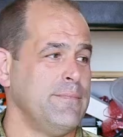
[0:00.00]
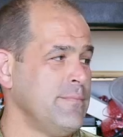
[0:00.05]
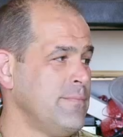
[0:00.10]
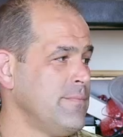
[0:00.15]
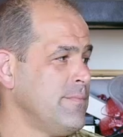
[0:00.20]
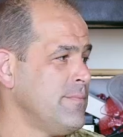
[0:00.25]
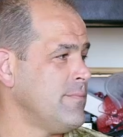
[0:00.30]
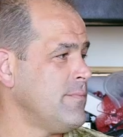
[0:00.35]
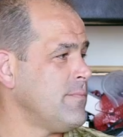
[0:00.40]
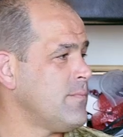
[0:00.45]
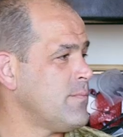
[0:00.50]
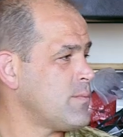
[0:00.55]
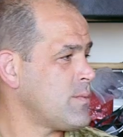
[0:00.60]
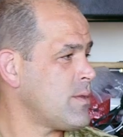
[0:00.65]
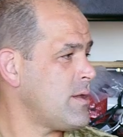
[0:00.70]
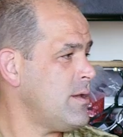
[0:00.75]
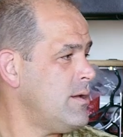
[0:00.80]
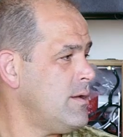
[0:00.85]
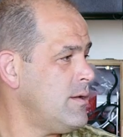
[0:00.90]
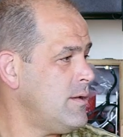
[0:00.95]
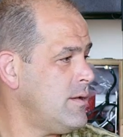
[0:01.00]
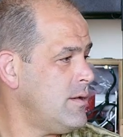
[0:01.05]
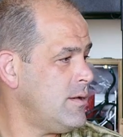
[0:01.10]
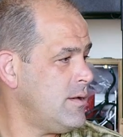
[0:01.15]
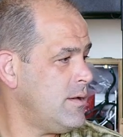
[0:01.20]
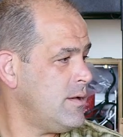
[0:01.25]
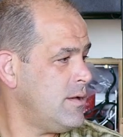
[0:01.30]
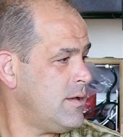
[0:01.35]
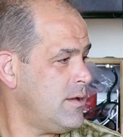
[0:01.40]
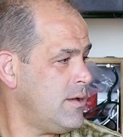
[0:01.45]

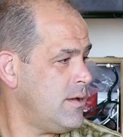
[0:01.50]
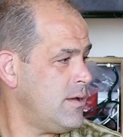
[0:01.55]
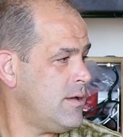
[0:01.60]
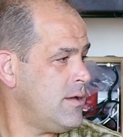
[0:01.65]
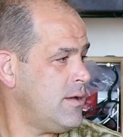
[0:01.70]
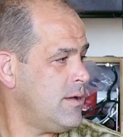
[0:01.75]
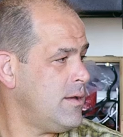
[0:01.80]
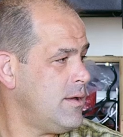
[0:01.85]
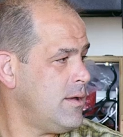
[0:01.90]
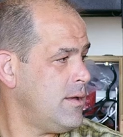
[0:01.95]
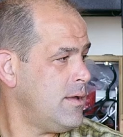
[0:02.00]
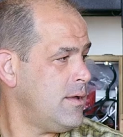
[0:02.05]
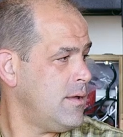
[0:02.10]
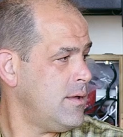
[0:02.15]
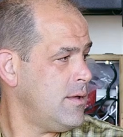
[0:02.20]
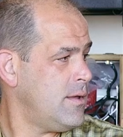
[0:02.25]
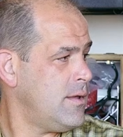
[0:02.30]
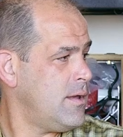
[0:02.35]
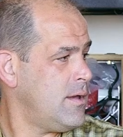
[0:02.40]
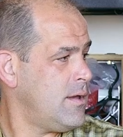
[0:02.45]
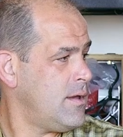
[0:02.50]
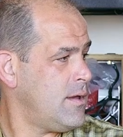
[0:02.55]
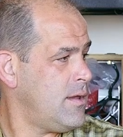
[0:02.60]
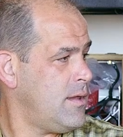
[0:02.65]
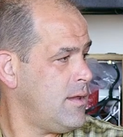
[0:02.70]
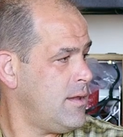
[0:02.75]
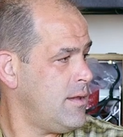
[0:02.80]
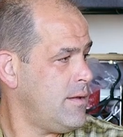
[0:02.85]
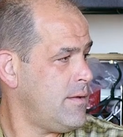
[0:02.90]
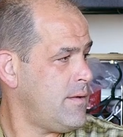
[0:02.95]

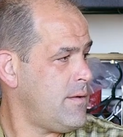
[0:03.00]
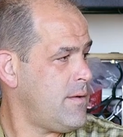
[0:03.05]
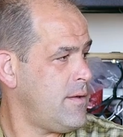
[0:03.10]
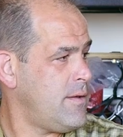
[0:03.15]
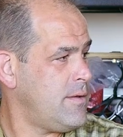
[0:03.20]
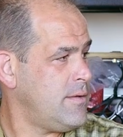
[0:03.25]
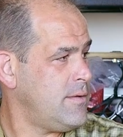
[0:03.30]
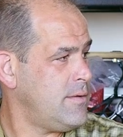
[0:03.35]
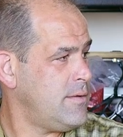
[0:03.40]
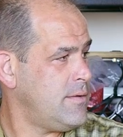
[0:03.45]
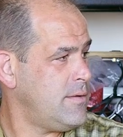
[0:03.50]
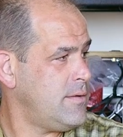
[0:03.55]
The person shown says nothing.